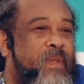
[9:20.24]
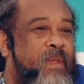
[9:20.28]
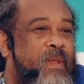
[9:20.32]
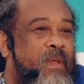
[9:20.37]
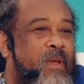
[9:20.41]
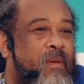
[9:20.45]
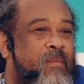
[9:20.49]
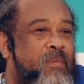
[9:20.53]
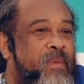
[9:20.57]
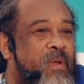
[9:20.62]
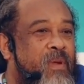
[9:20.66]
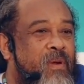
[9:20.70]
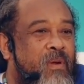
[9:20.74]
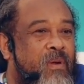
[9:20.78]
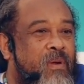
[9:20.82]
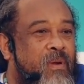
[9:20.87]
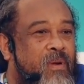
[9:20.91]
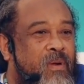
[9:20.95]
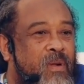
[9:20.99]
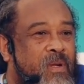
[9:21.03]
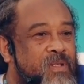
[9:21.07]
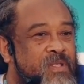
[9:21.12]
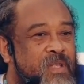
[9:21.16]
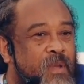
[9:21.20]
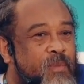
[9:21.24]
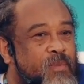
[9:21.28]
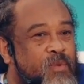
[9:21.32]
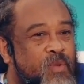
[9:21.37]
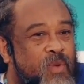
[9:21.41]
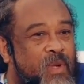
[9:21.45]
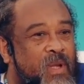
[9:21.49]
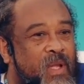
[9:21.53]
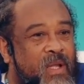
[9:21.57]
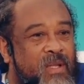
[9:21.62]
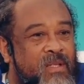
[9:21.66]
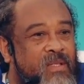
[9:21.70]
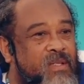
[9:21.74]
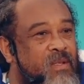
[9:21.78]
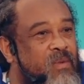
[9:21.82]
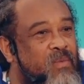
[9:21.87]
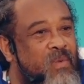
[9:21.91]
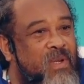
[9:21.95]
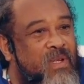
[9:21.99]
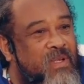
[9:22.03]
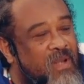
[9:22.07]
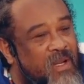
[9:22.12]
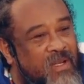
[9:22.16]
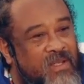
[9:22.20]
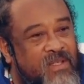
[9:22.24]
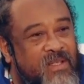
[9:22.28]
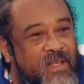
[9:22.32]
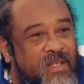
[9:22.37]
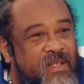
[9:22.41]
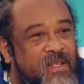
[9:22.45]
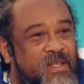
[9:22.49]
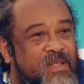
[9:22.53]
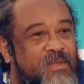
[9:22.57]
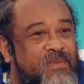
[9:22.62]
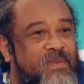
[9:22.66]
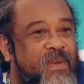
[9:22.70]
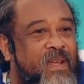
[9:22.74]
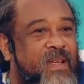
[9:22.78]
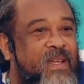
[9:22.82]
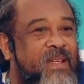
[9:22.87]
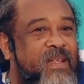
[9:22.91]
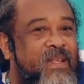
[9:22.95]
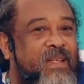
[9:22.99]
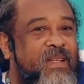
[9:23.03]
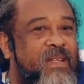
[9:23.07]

A mere conceptual answer will not satisfy.